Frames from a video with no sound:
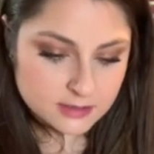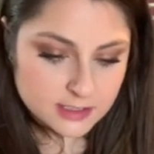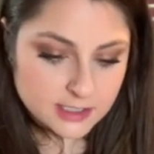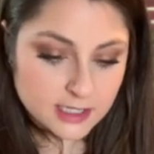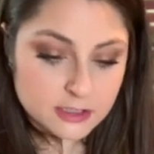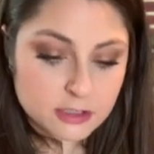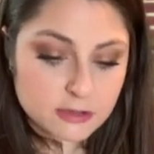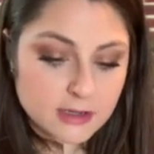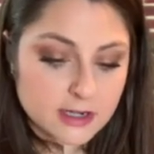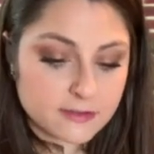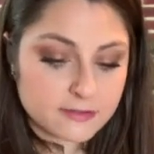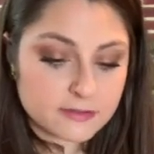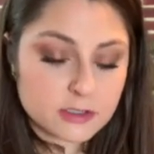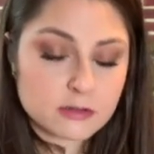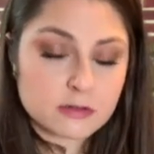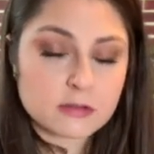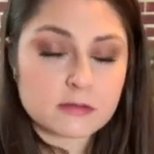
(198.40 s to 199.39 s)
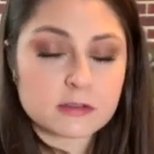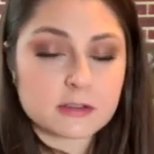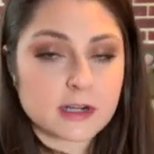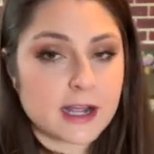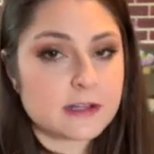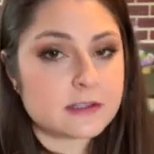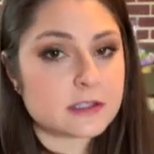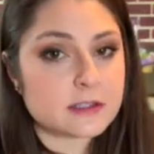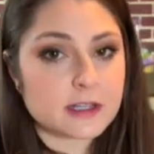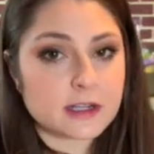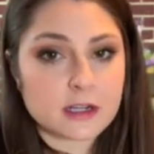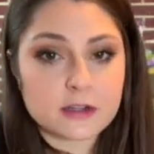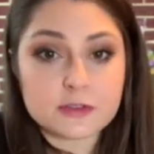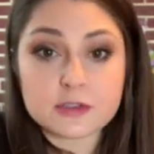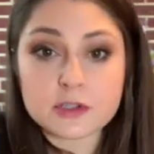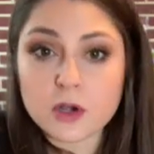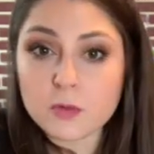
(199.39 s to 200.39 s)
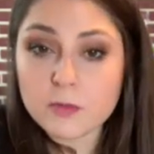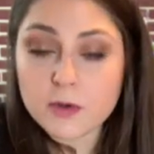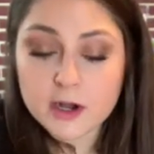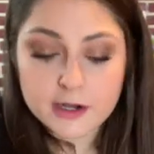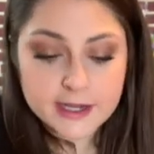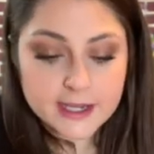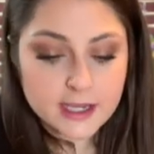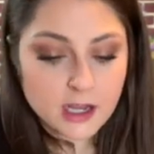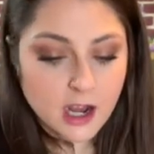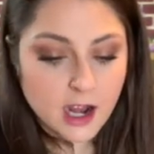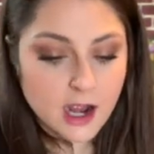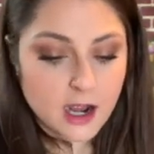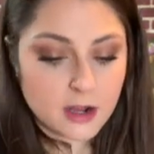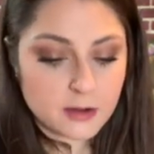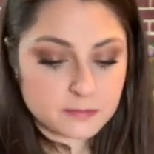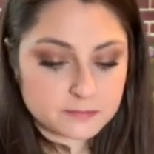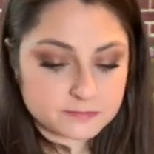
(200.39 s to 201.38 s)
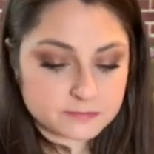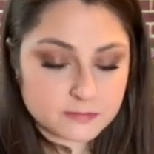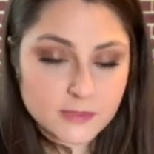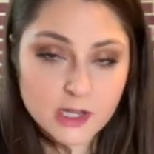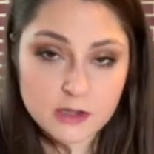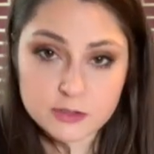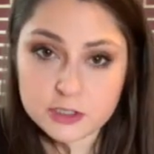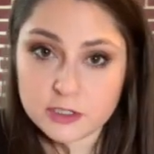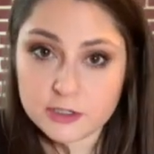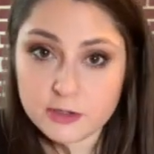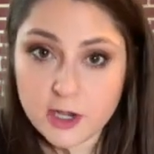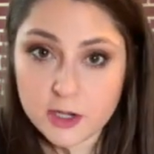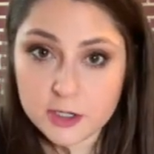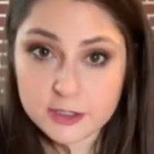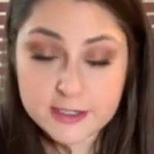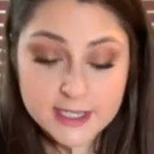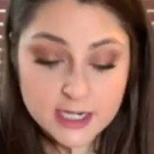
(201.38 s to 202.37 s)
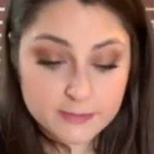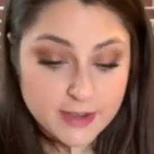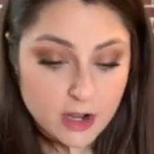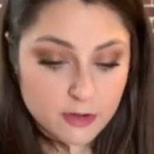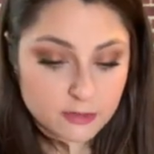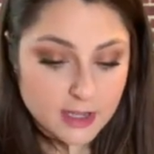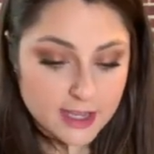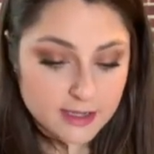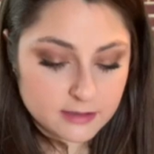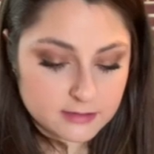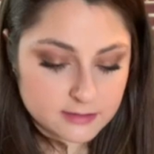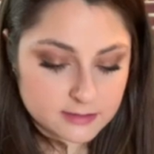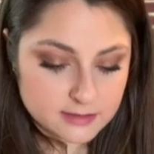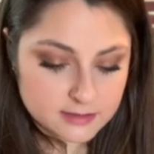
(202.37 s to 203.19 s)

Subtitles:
If you get a few grinds in there, don't worry. I'll show you how you can get them out, okay?